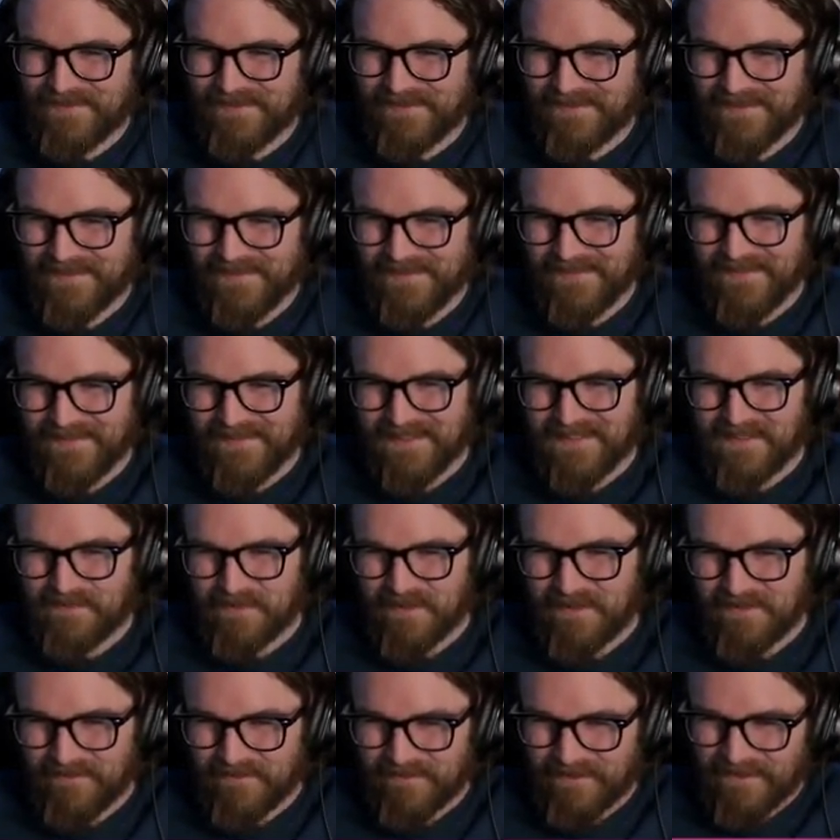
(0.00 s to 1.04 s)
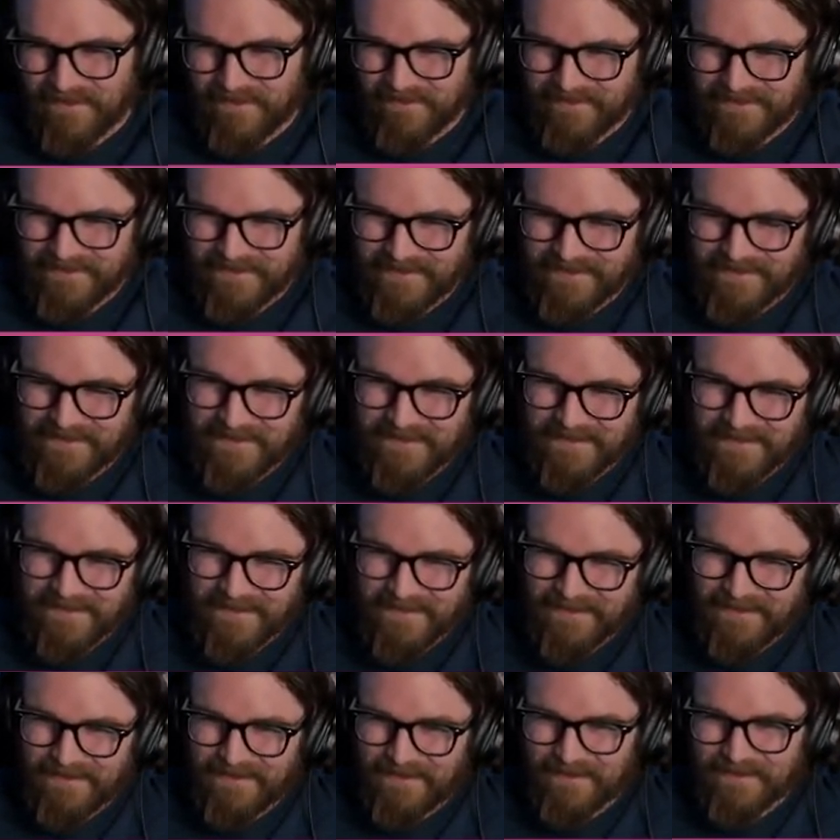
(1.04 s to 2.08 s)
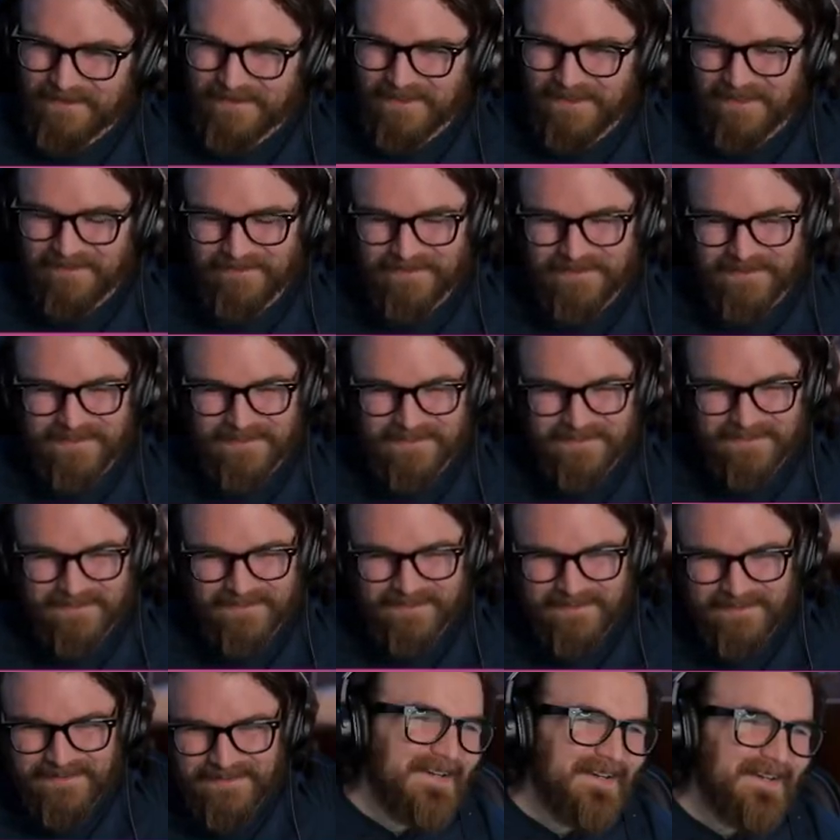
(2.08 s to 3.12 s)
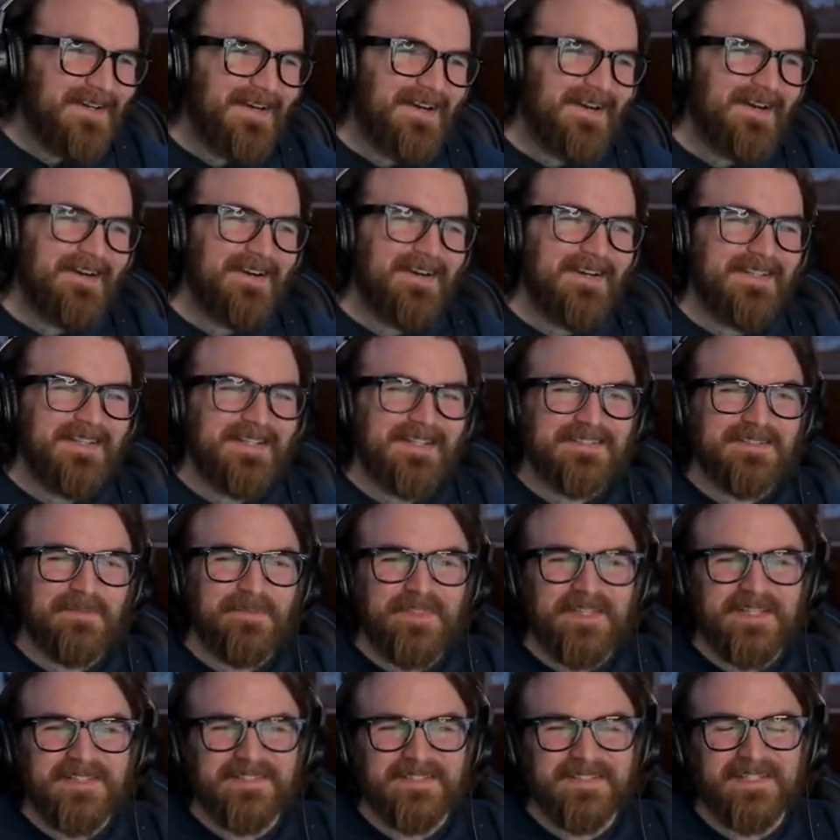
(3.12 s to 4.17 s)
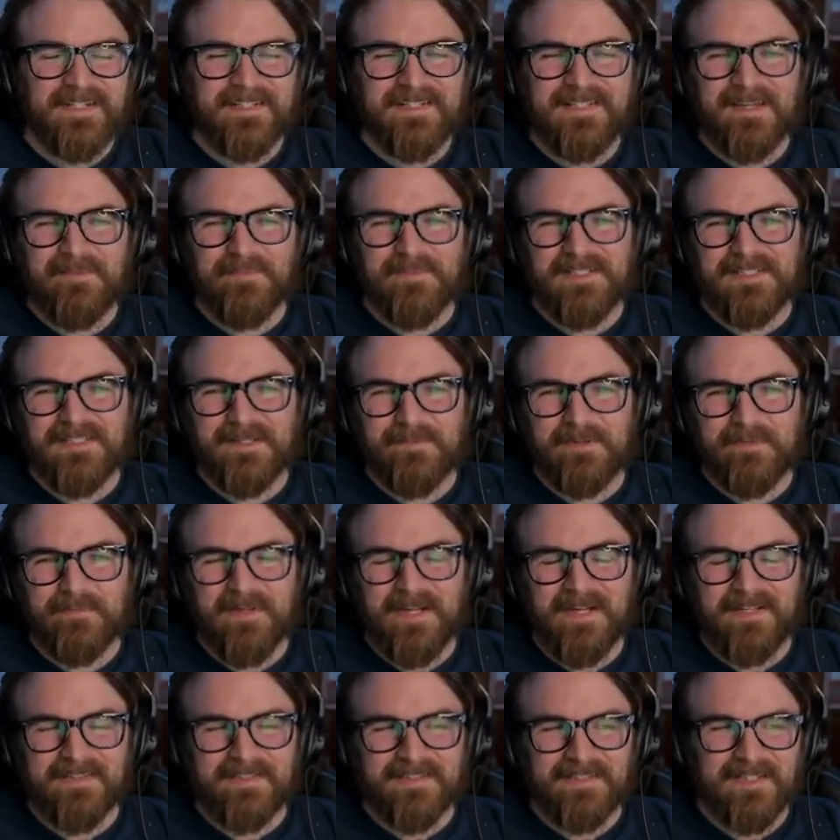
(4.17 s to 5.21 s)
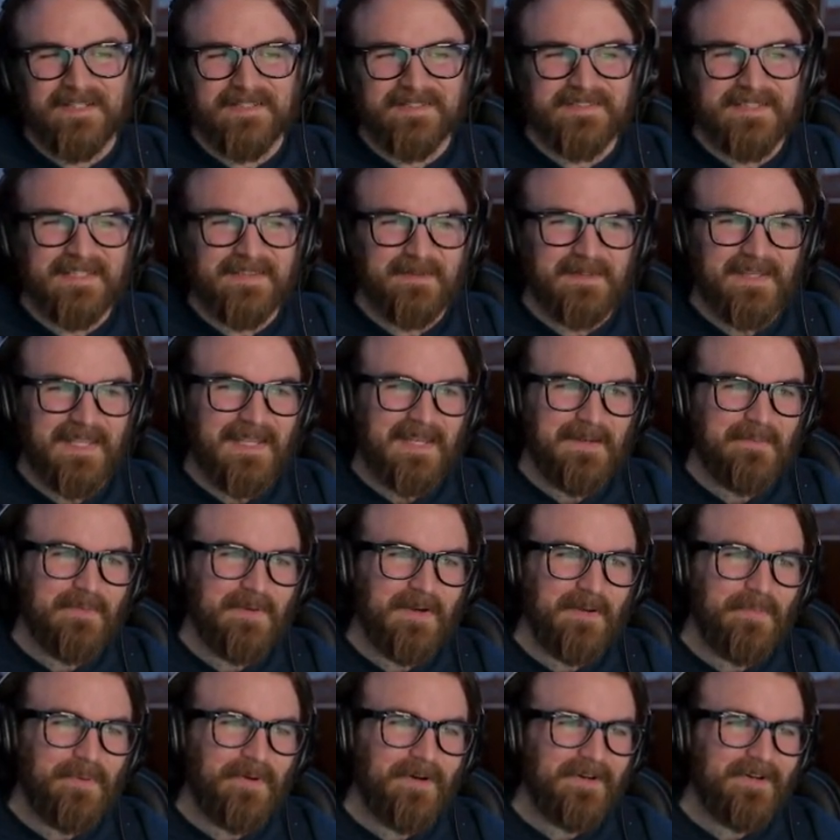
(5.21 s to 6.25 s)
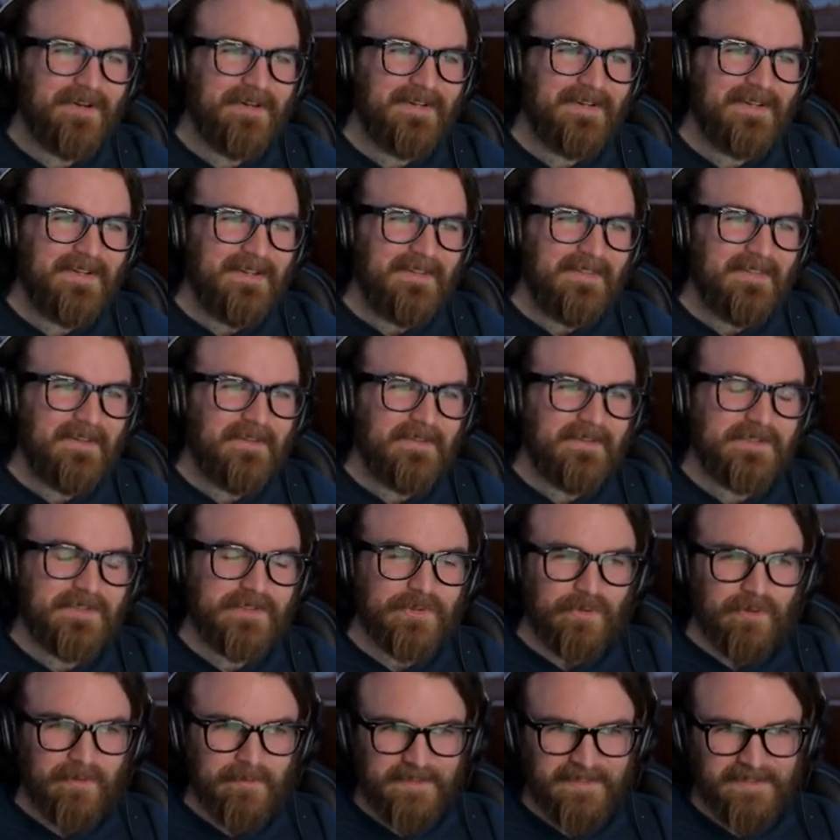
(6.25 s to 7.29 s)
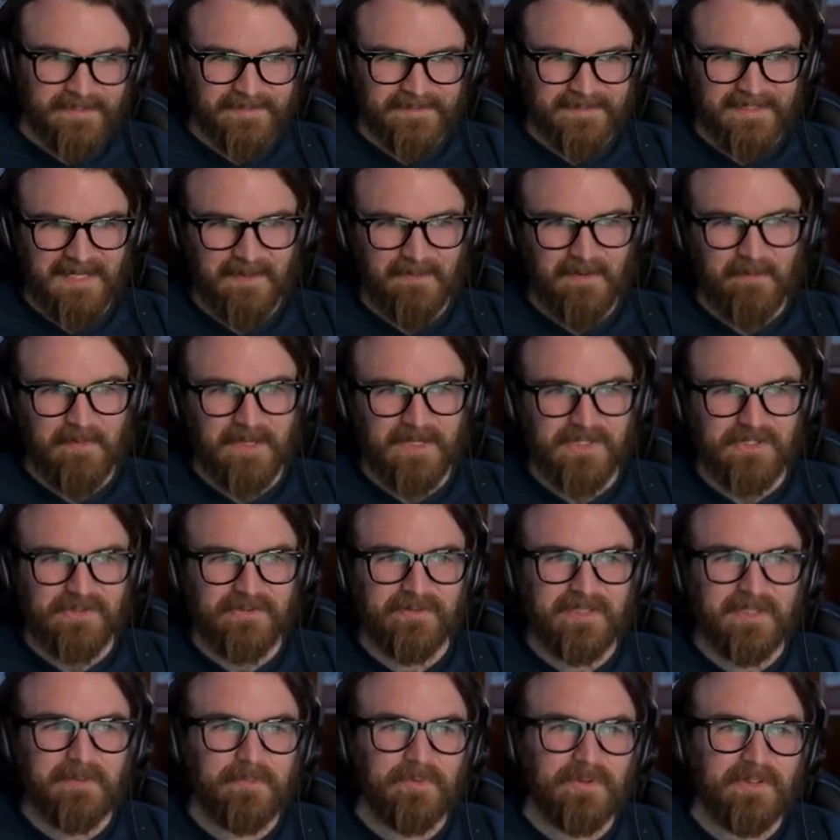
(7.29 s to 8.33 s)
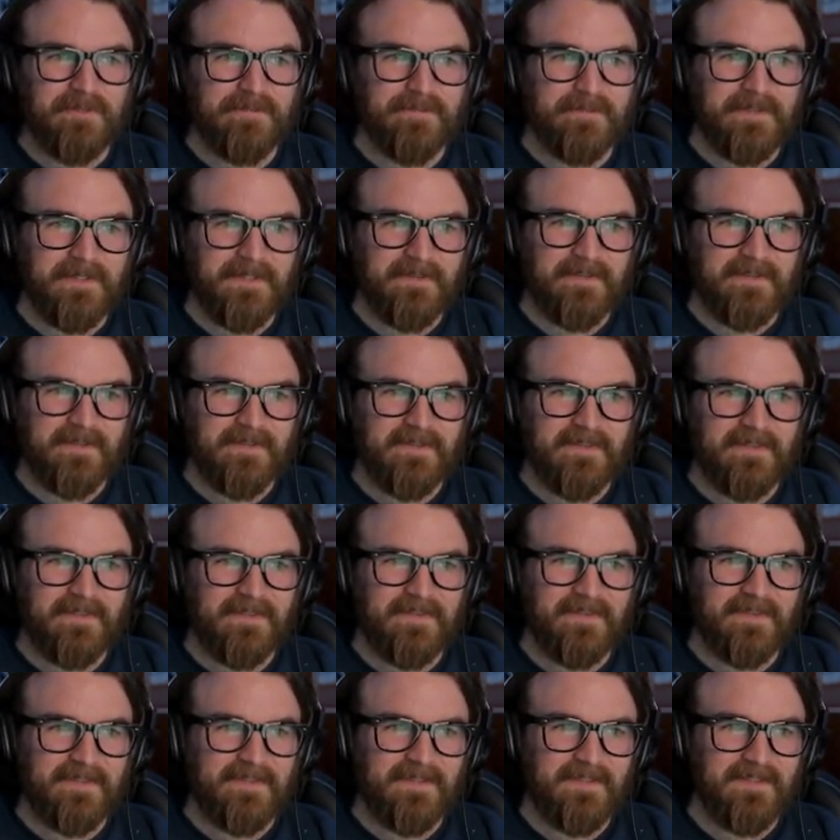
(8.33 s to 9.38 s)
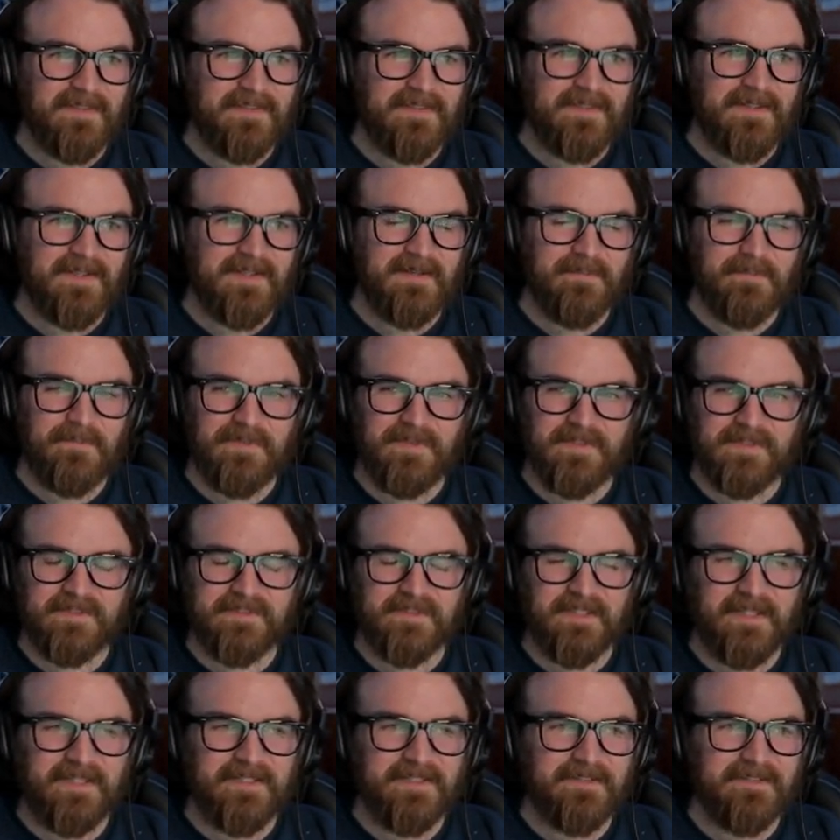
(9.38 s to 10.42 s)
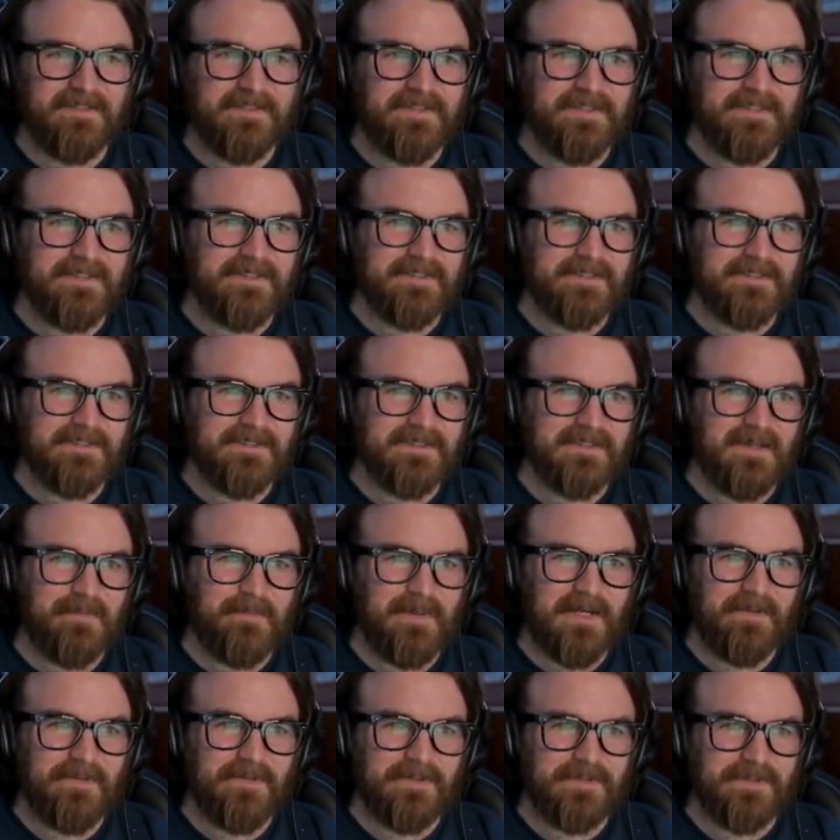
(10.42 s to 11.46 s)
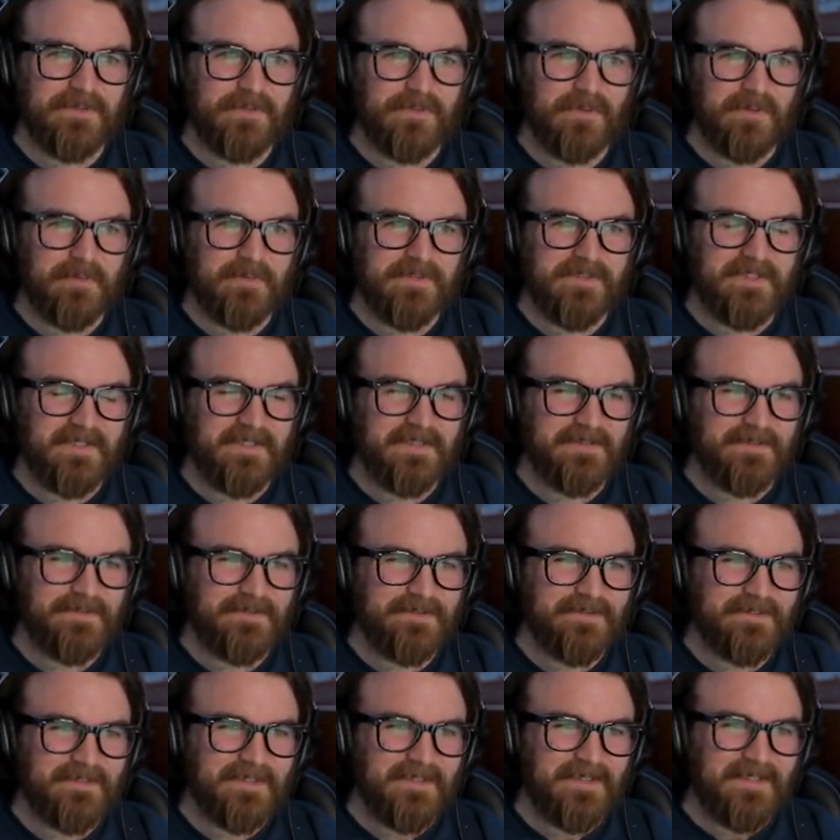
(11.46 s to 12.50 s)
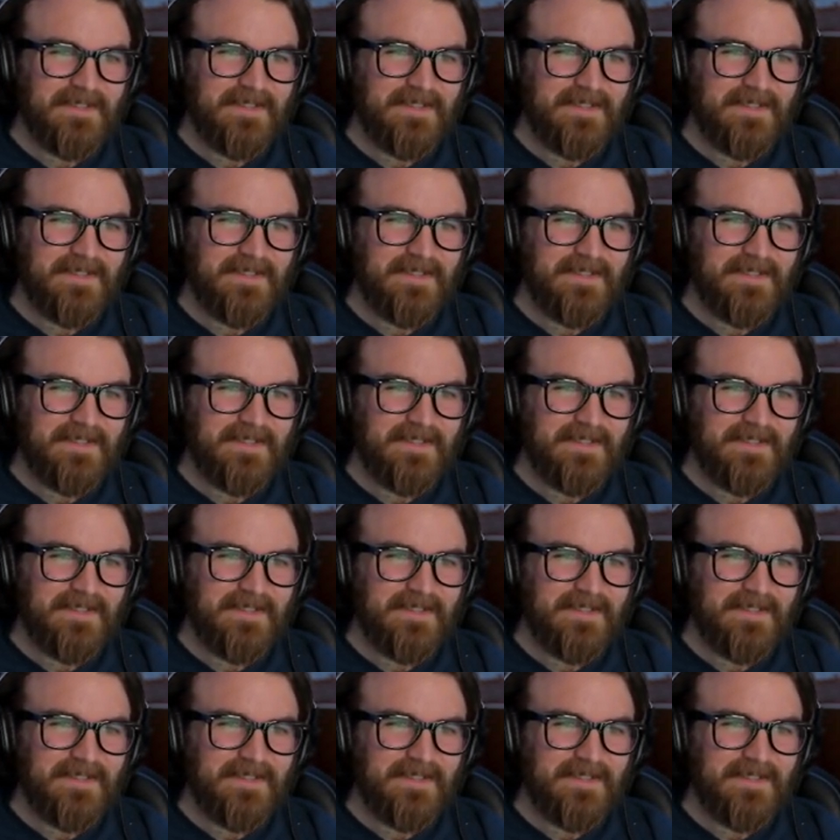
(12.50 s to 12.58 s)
but he's been involved since the uh, closed alpha testing. All right, yeah, some things that kind of kept me coming back that kind of set the game apart. The, the storms in this game I mentioned really briefly. The the the name the cycle is about the storm cycles.